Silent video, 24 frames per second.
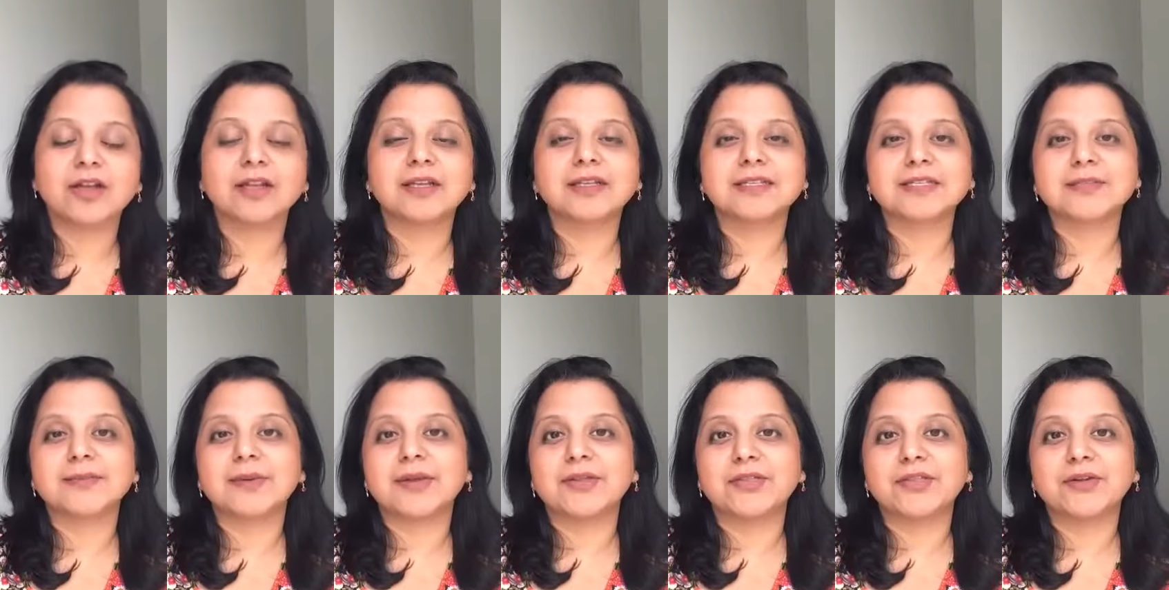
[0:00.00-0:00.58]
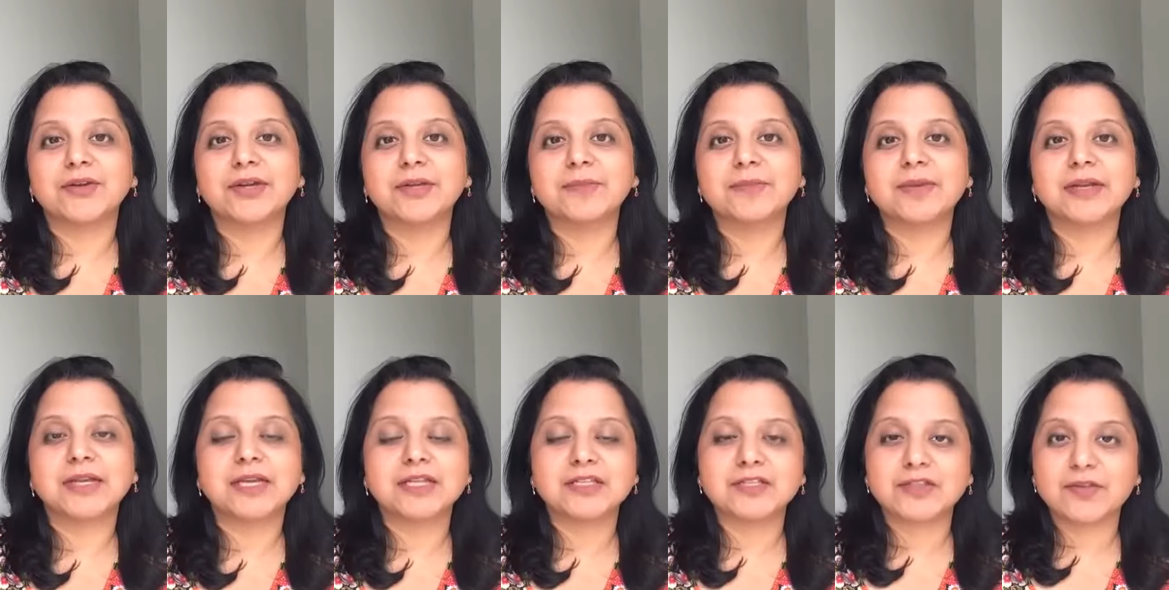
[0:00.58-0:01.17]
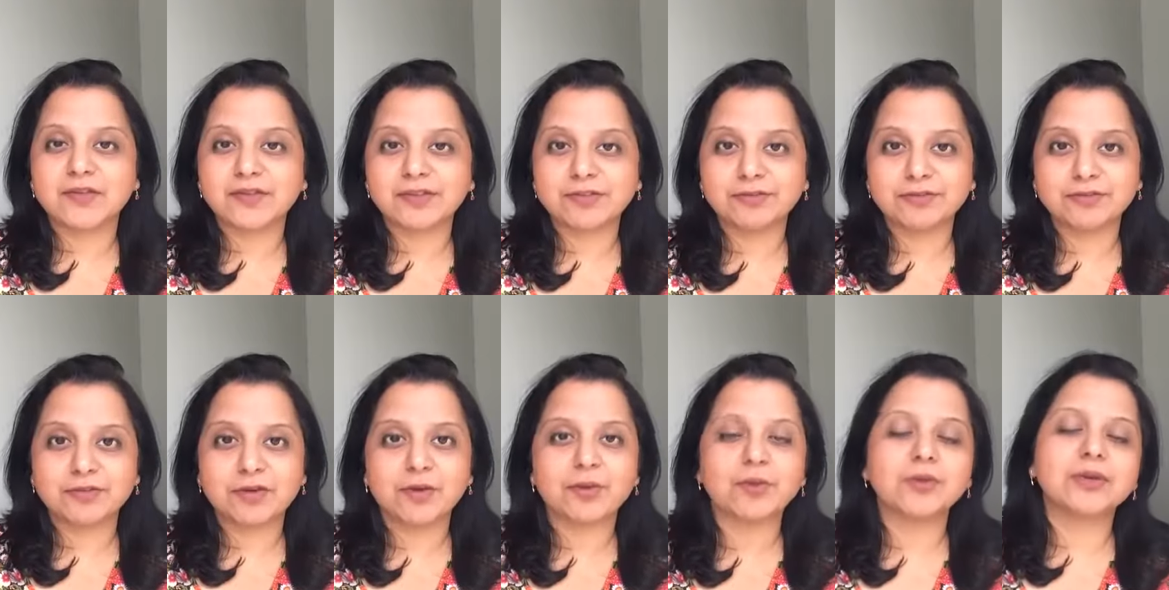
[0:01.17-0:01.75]
It's about 30 minutes on the
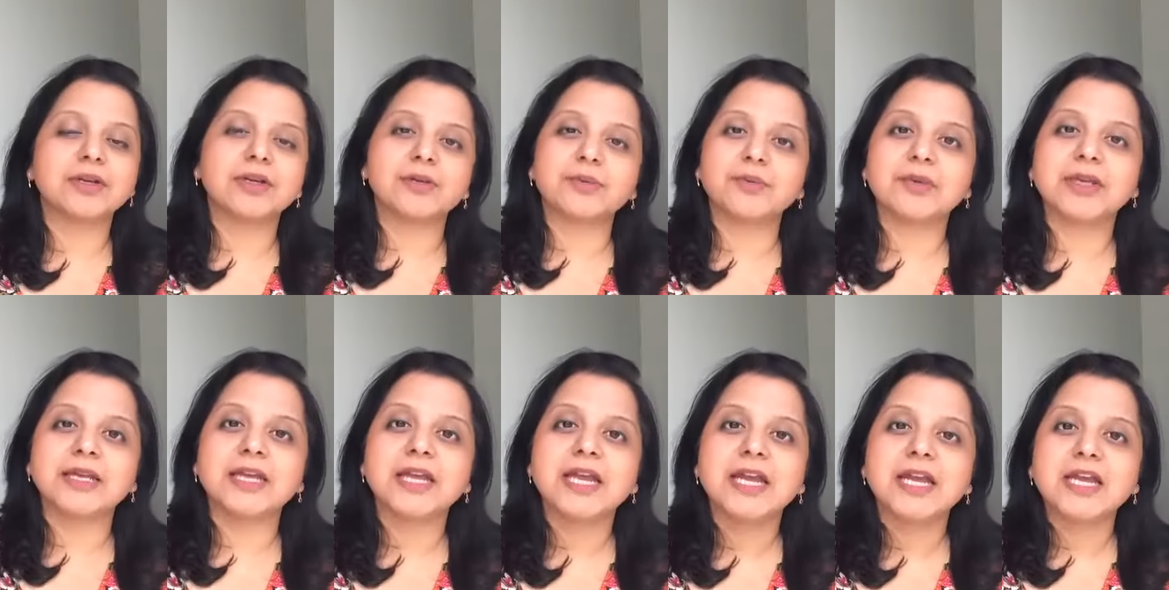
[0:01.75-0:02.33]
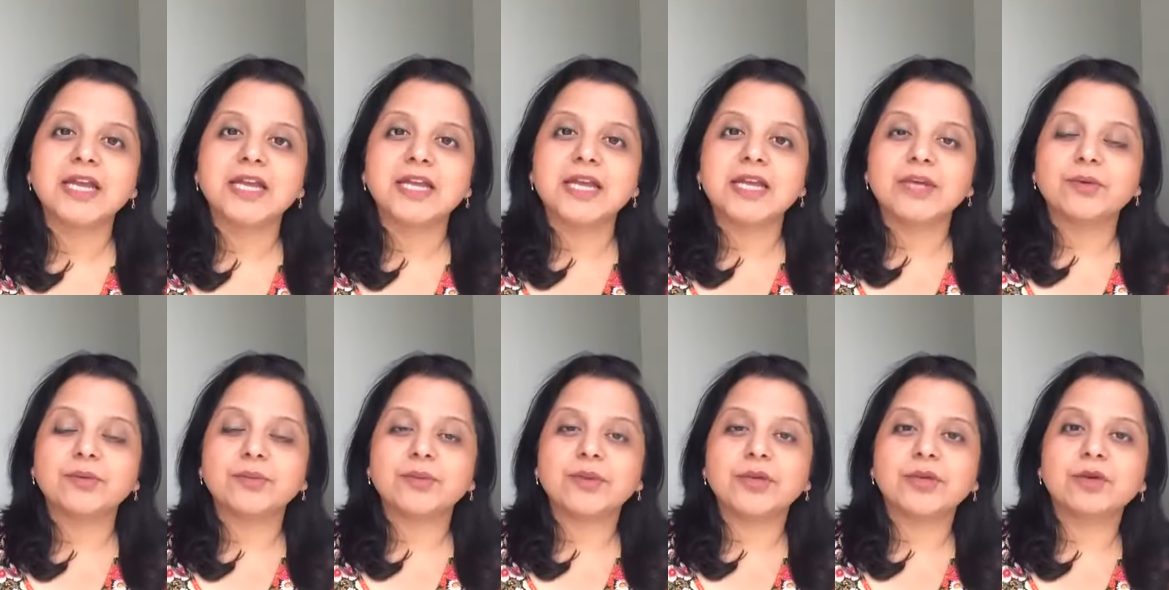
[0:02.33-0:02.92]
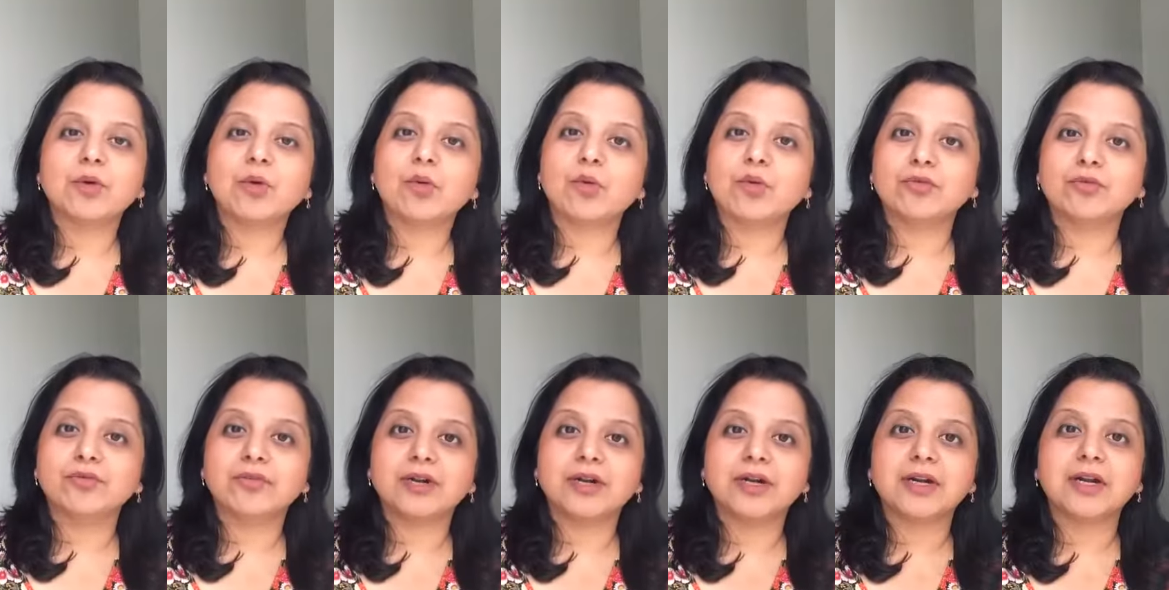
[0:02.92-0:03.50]
phone, and we we go
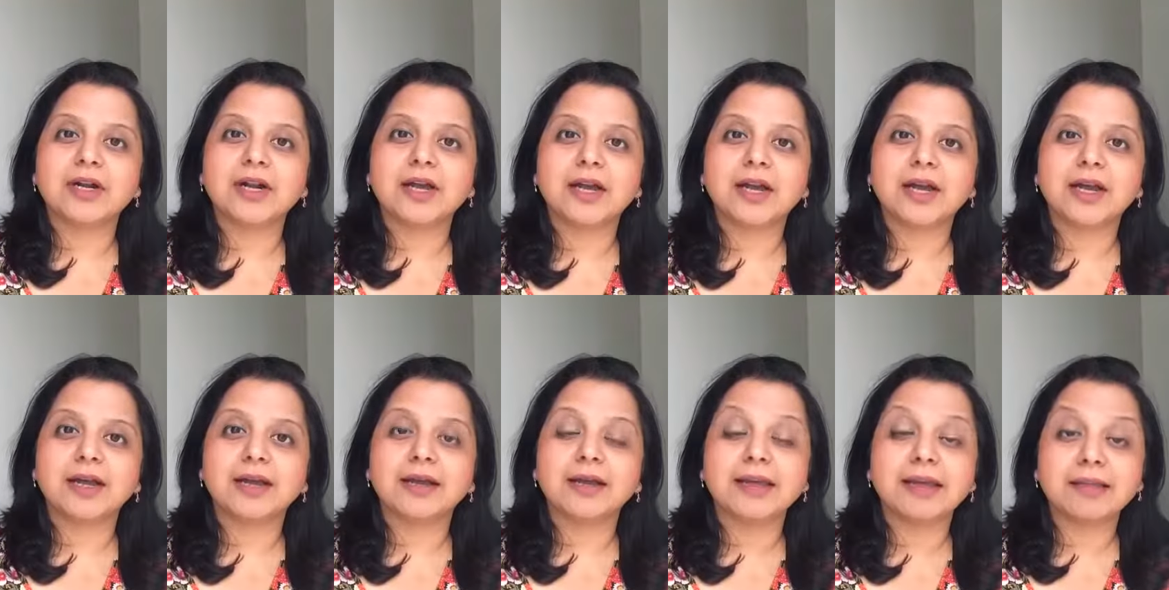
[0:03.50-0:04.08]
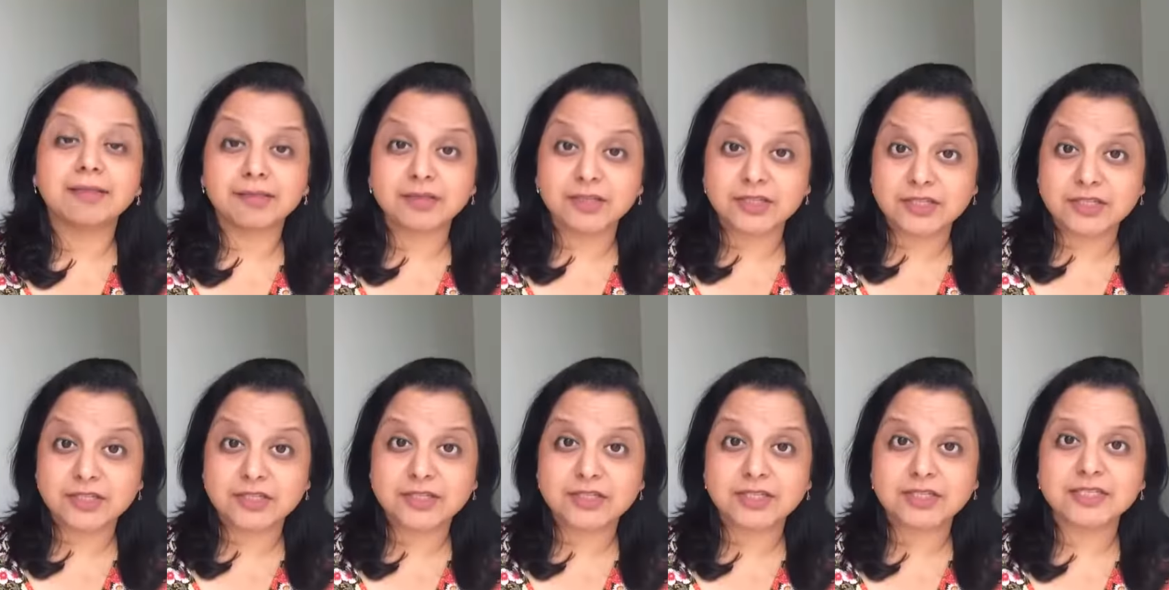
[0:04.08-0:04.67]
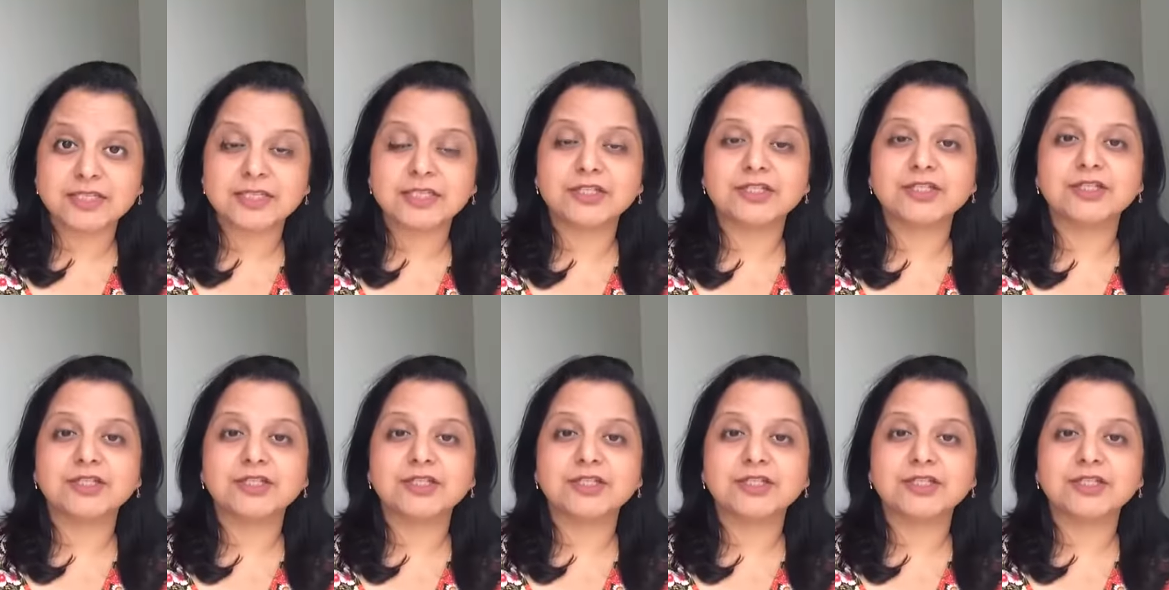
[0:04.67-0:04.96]
over uh, health concerns that you